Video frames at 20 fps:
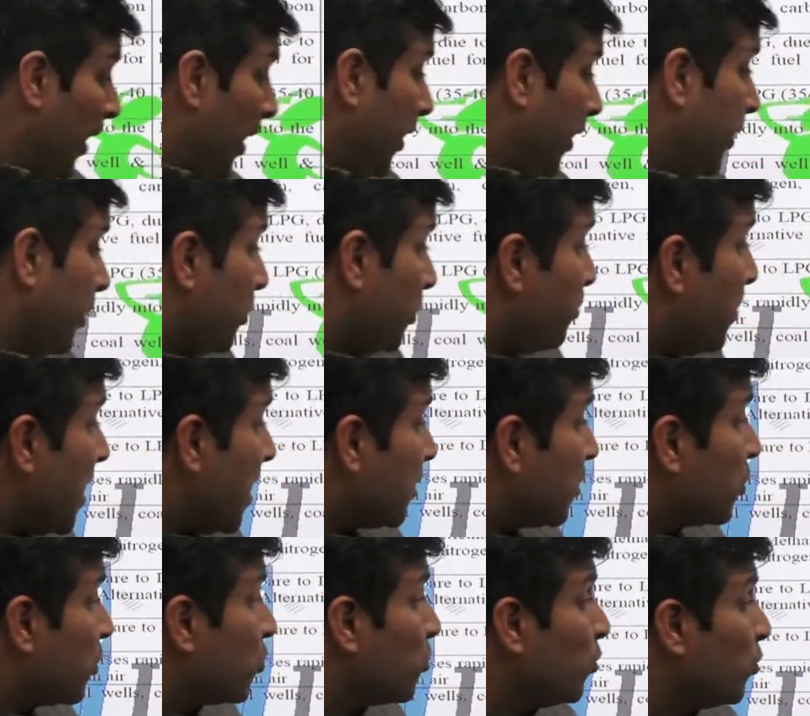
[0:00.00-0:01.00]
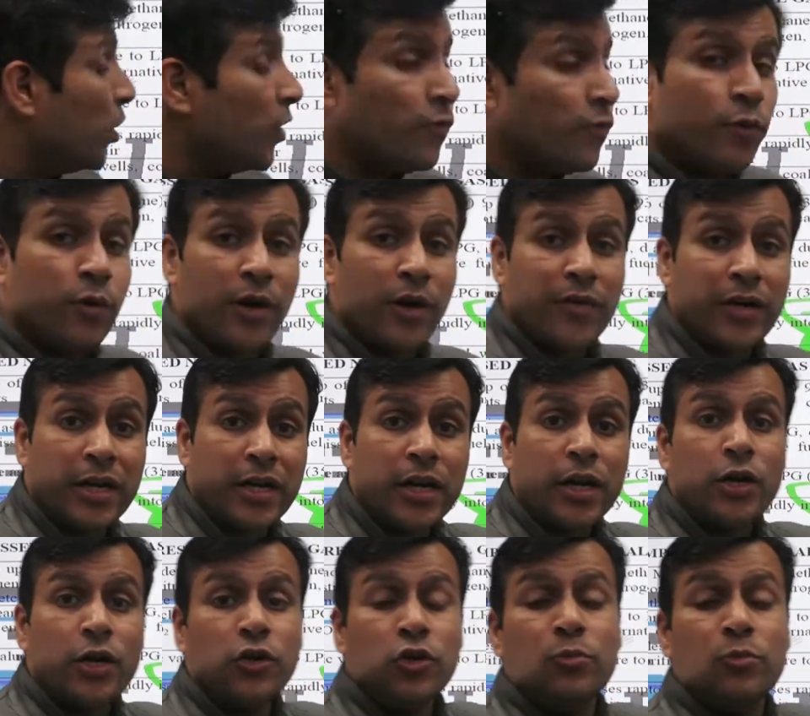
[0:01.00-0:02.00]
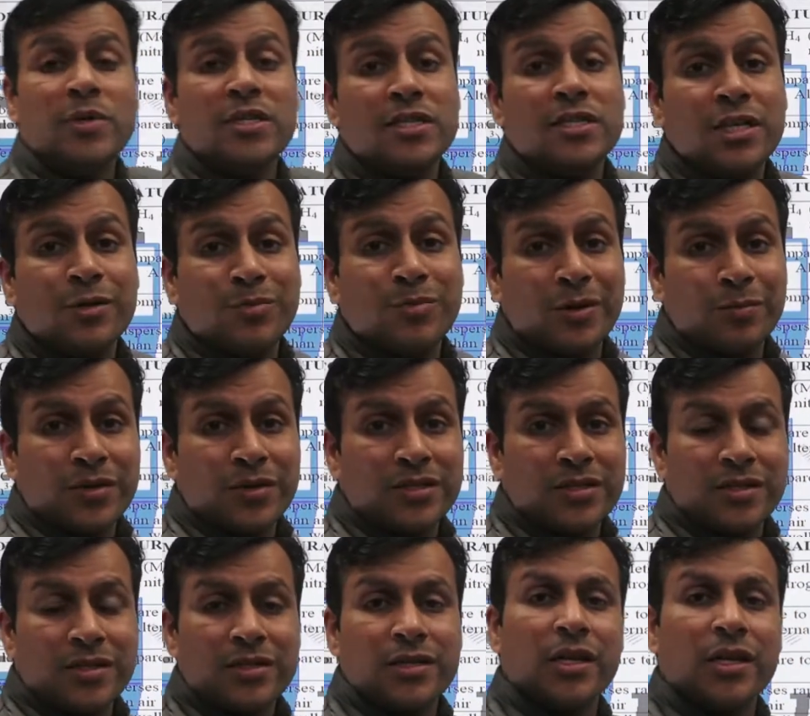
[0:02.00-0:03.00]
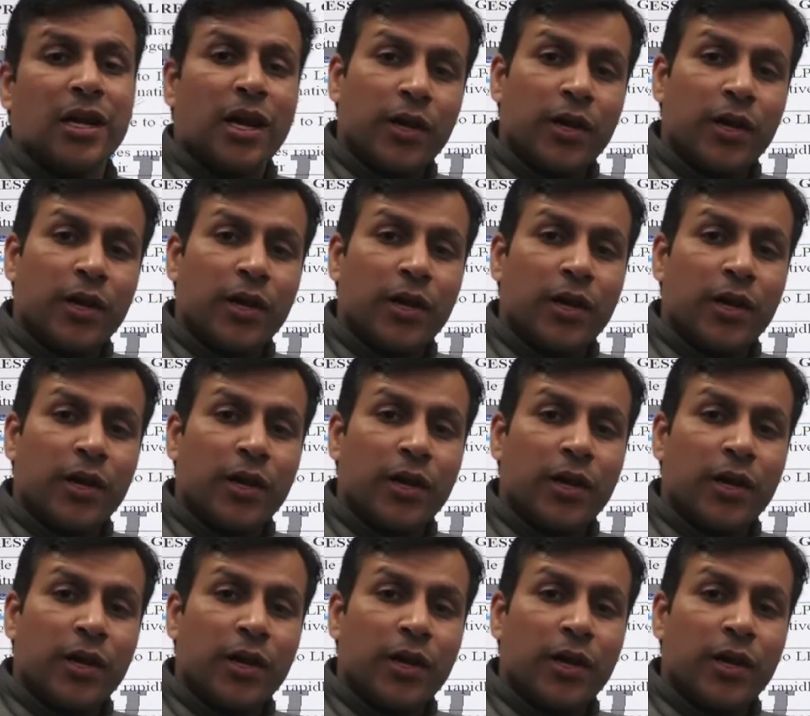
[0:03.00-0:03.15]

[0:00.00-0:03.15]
it is best suited for our domestic purposes,